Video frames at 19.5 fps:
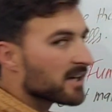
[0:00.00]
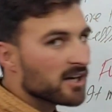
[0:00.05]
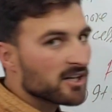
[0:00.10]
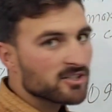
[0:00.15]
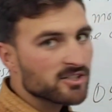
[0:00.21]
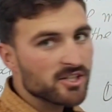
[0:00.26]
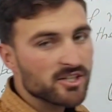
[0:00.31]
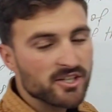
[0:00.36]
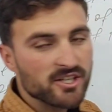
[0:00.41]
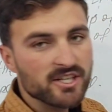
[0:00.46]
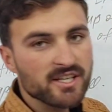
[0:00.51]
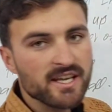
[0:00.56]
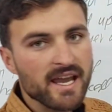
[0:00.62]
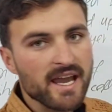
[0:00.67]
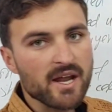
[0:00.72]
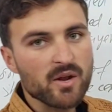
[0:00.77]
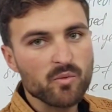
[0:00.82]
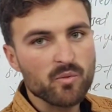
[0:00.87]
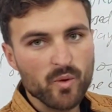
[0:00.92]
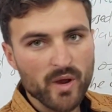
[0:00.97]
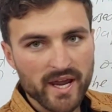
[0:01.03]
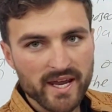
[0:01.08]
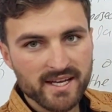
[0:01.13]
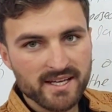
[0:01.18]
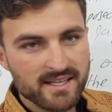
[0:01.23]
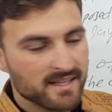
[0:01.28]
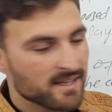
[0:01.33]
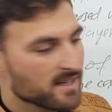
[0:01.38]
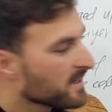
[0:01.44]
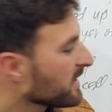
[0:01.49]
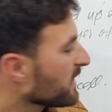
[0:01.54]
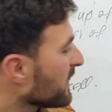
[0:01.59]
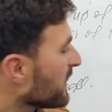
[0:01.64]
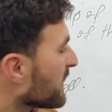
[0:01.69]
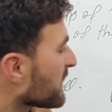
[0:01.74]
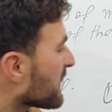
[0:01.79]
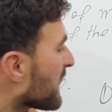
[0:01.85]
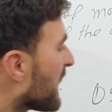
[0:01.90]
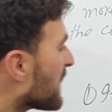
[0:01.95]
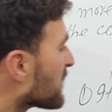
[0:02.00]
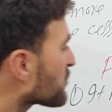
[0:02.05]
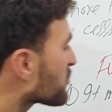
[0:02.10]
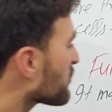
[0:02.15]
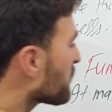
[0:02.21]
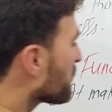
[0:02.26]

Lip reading: artery and vein. It also